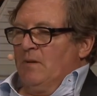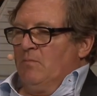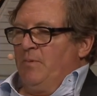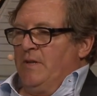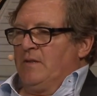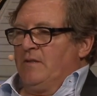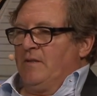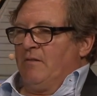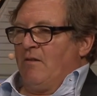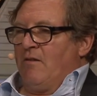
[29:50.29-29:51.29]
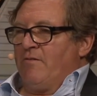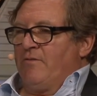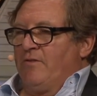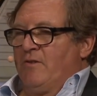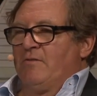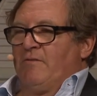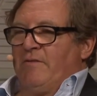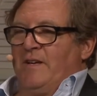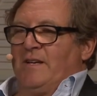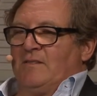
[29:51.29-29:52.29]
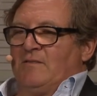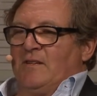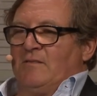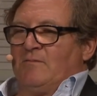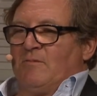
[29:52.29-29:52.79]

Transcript: but there are certain things that